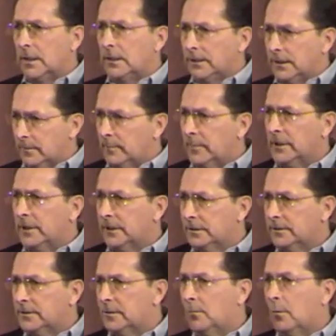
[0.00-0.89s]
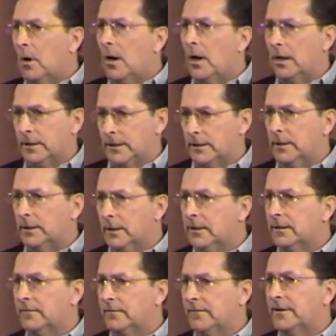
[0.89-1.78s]
and then begin to walk and
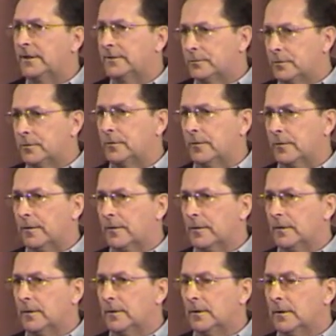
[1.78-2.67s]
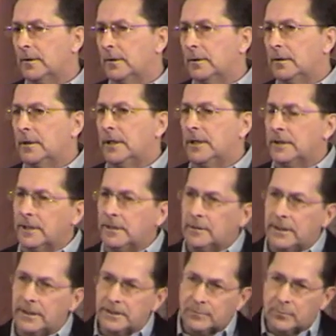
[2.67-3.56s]
live the truth. And
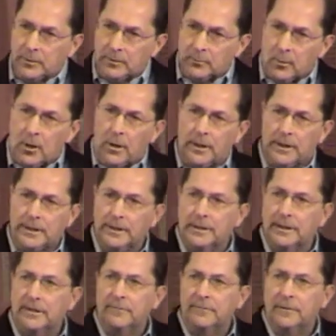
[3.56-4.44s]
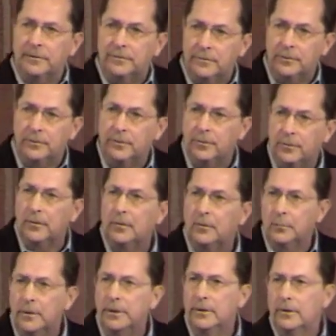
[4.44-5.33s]
then as we walk and live the truth,
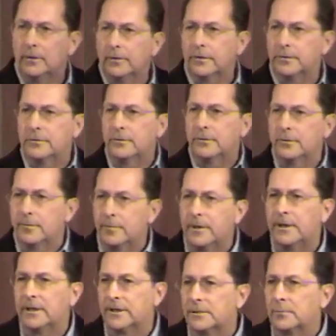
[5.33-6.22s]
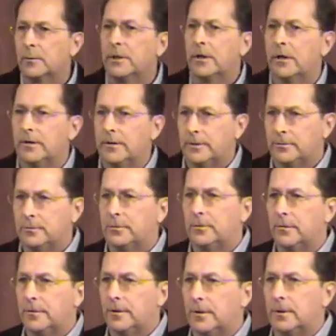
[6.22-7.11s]
we know the truth because we are the
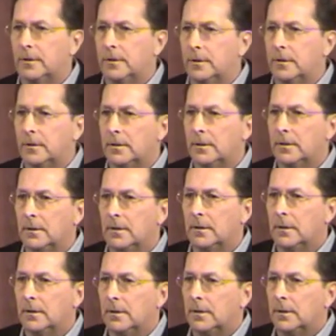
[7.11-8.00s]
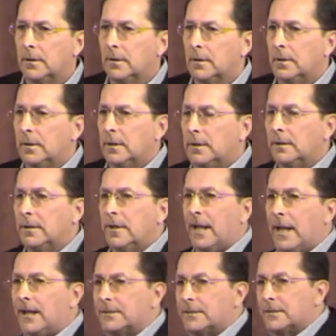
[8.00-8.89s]
truth. And
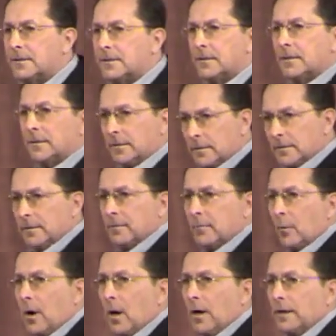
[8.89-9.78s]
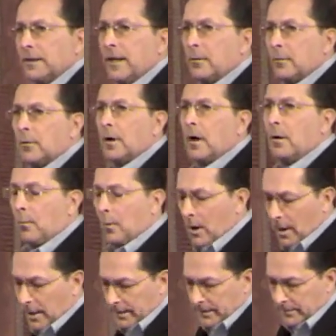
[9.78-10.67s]
that's the walk that we're all
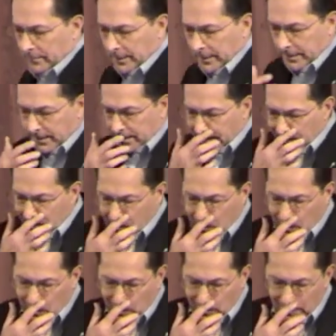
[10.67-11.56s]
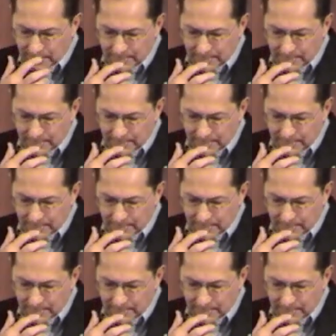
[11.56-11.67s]
walking right now.